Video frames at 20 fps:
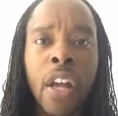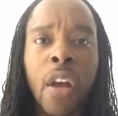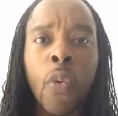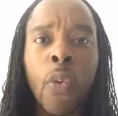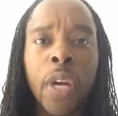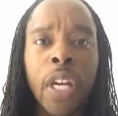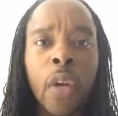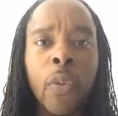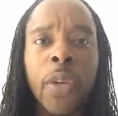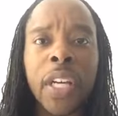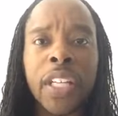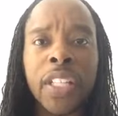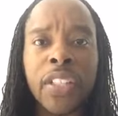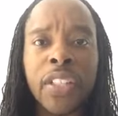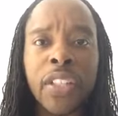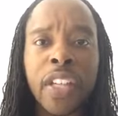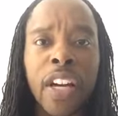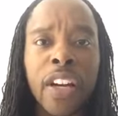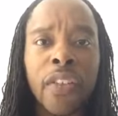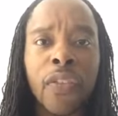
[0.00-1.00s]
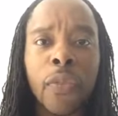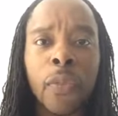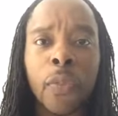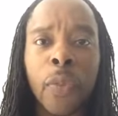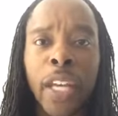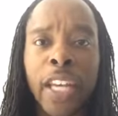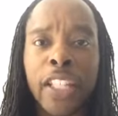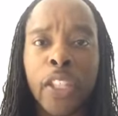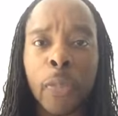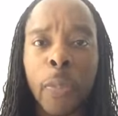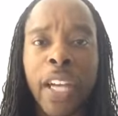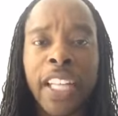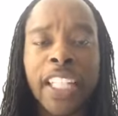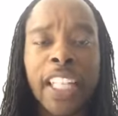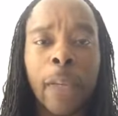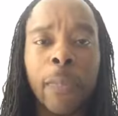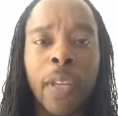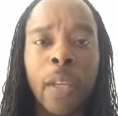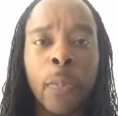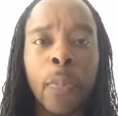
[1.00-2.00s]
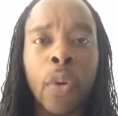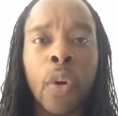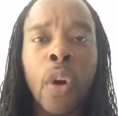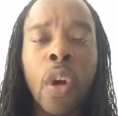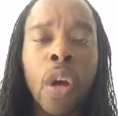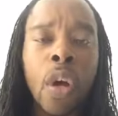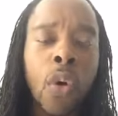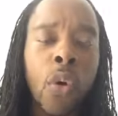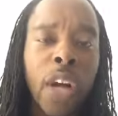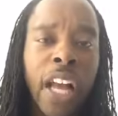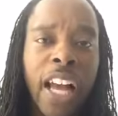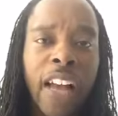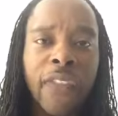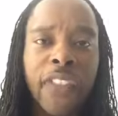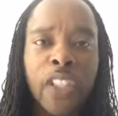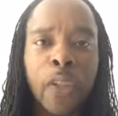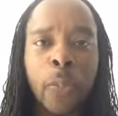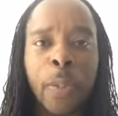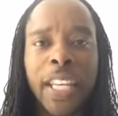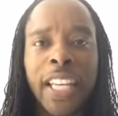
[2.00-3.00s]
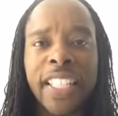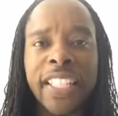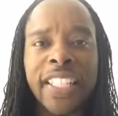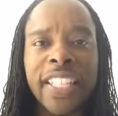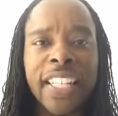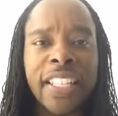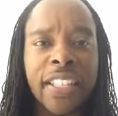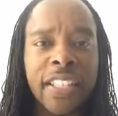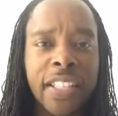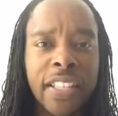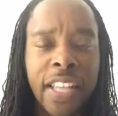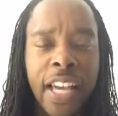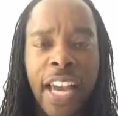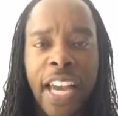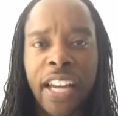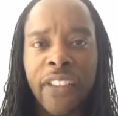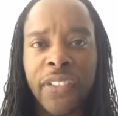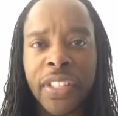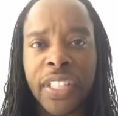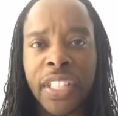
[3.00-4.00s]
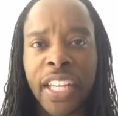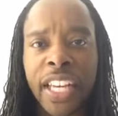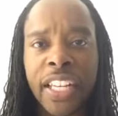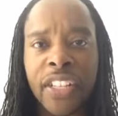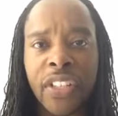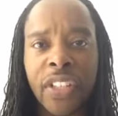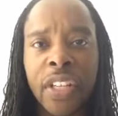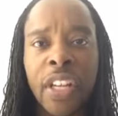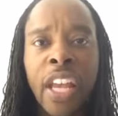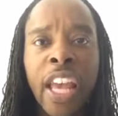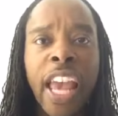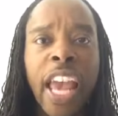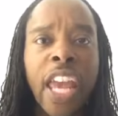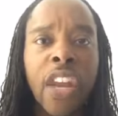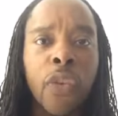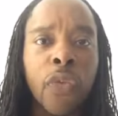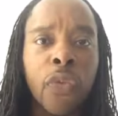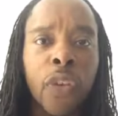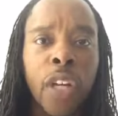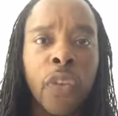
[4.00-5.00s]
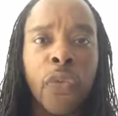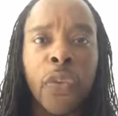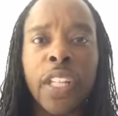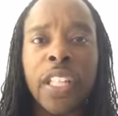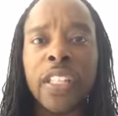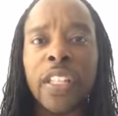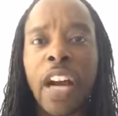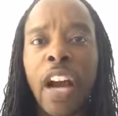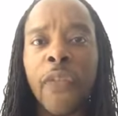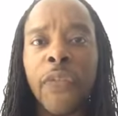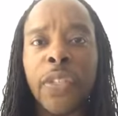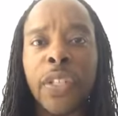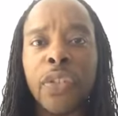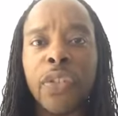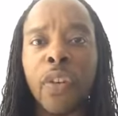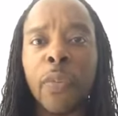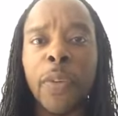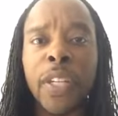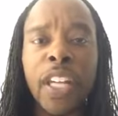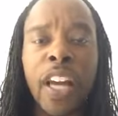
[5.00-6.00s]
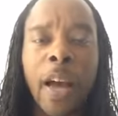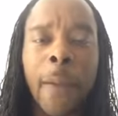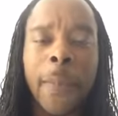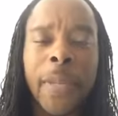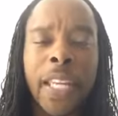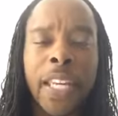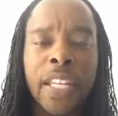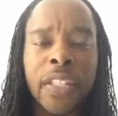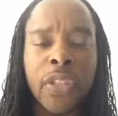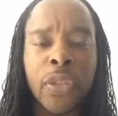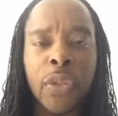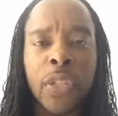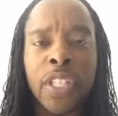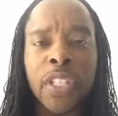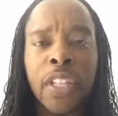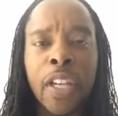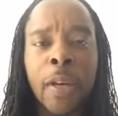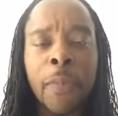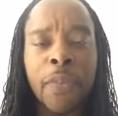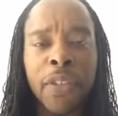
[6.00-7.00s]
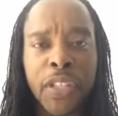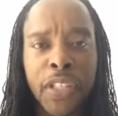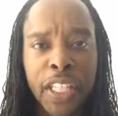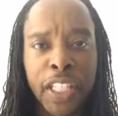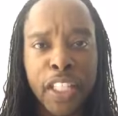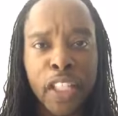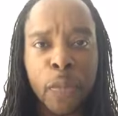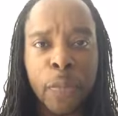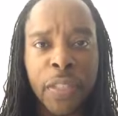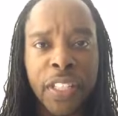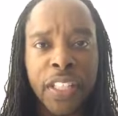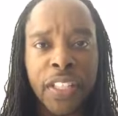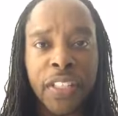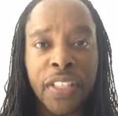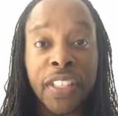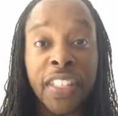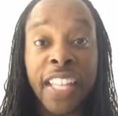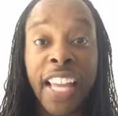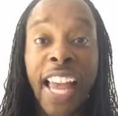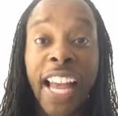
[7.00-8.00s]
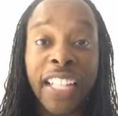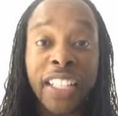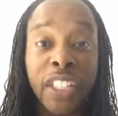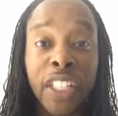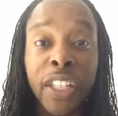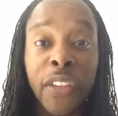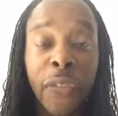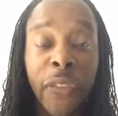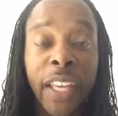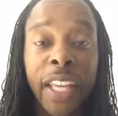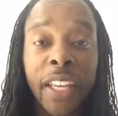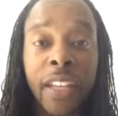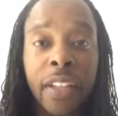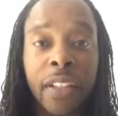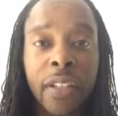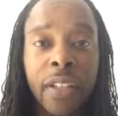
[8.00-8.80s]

When are we going to start expecting people who have these PhDs in this higher education and who run for these offices or been nominated to these prestigious positions to actually think?